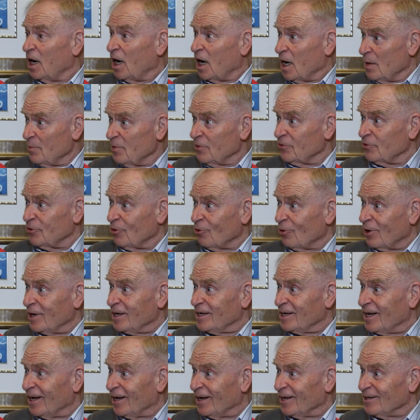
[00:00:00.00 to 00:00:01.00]
I'm a
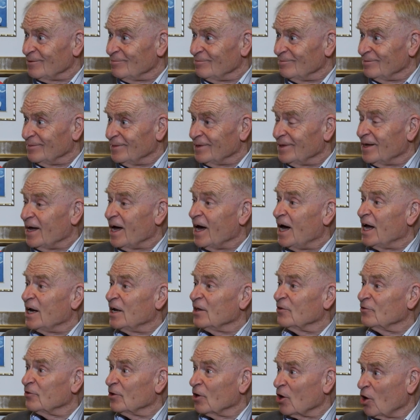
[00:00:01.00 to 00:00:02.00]
storyteller. And
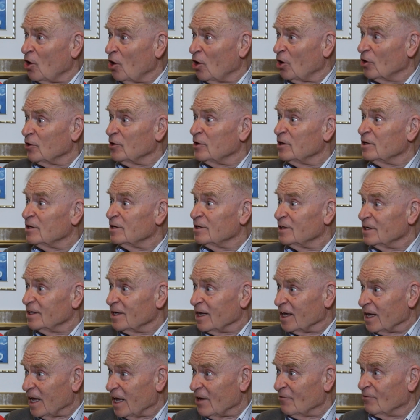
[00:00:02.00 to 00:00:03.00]
it's a
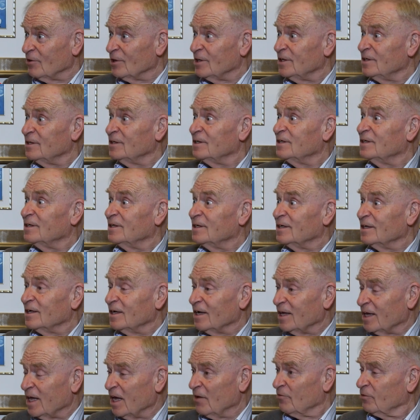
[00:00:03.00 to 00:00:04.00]
God-given
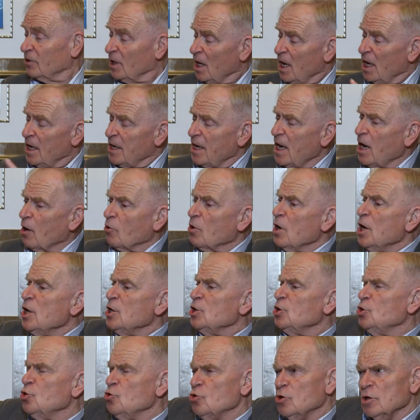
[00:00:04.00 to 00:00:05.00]
gift. Now,
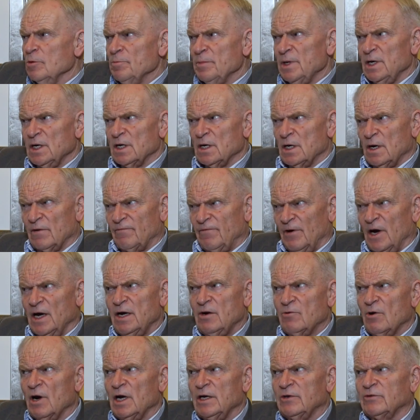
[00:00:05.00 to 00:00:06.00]
you can be a
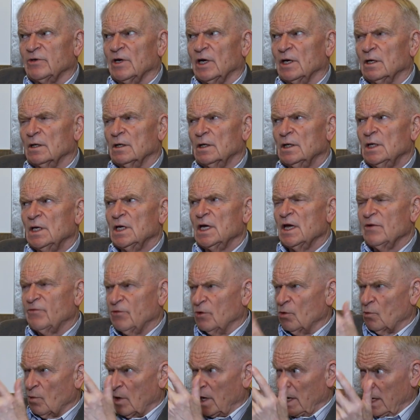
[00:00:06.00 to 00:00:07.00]
fine writer if
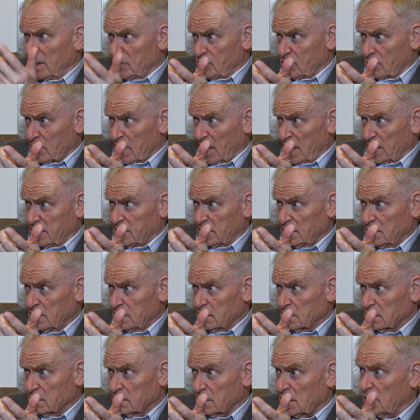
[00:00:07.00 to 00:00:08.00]
you're well-educated
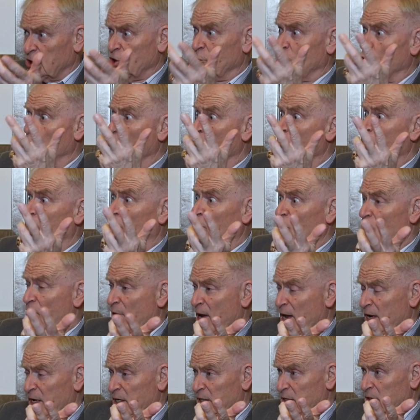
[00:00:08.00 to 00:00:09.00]
and you're
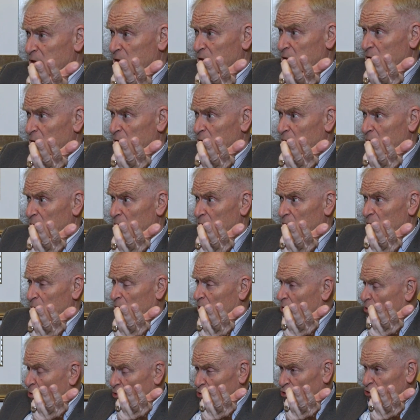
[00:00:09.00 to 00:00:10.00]
well-read.
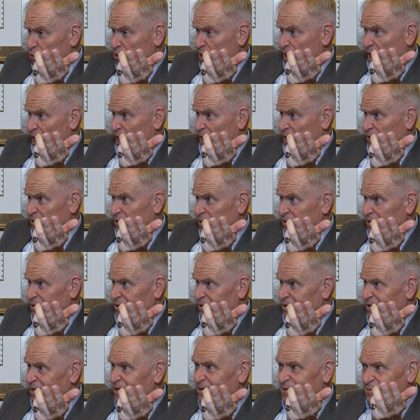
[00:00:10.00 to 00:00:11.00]
Of course you can.
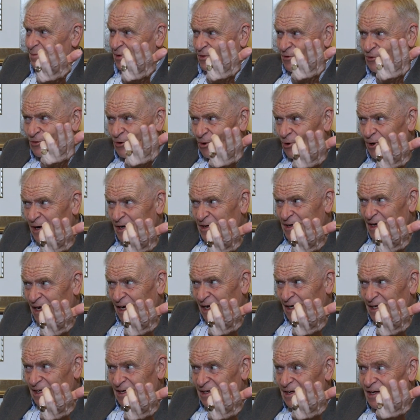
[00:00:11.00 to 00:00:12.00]

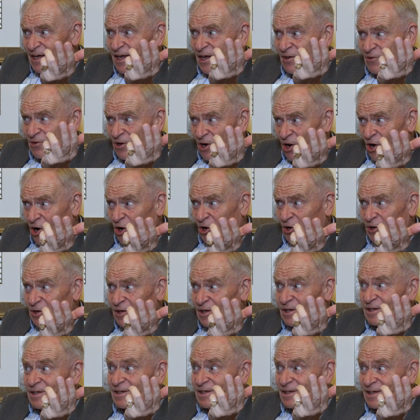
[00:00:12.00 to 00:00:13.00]
Storytelling is a
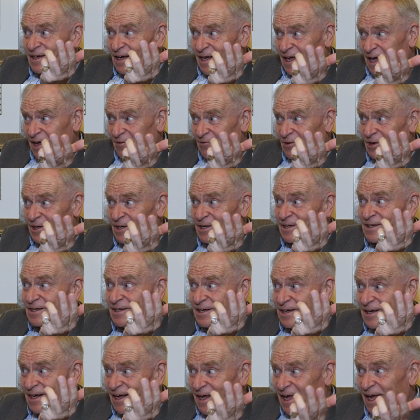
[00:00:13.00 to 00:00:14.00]
God-given
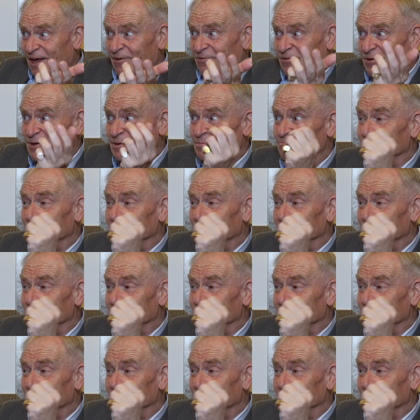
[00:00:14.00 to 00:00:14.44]
gift.